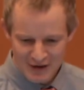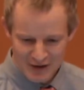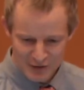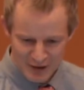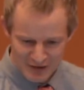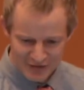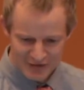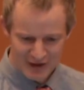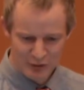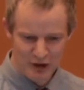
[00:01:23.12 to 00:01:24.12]
Now, to
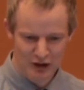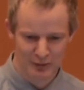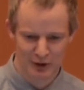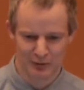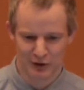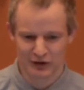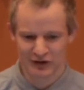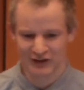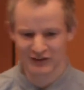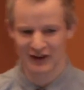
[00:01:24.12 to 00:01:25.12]
understand what
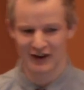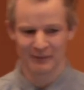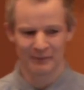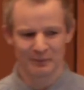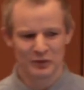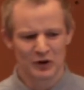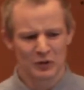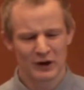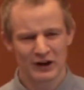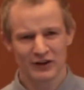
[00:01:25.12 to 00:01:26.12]
lipoproteins are,
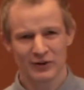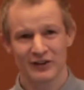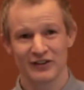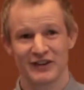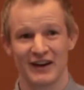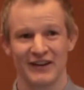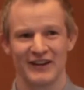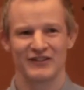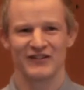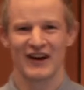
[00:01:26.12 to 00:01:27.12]
we need to understand
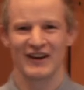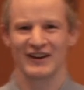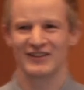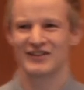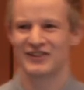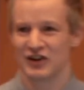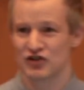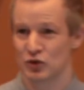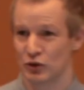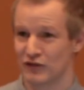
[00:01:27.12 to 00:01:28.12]
that fat is
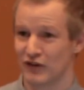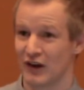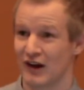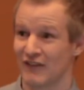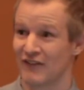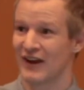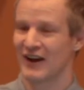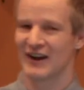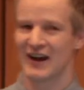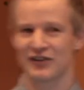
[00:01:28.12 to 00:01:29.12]
essential for life
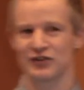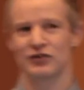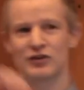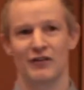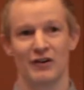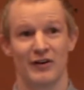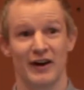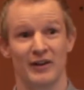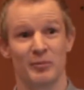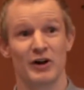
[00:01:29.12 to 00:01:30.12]
and it has to travel
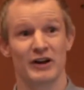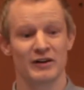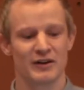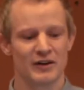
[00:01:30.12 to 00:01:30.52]
around the body.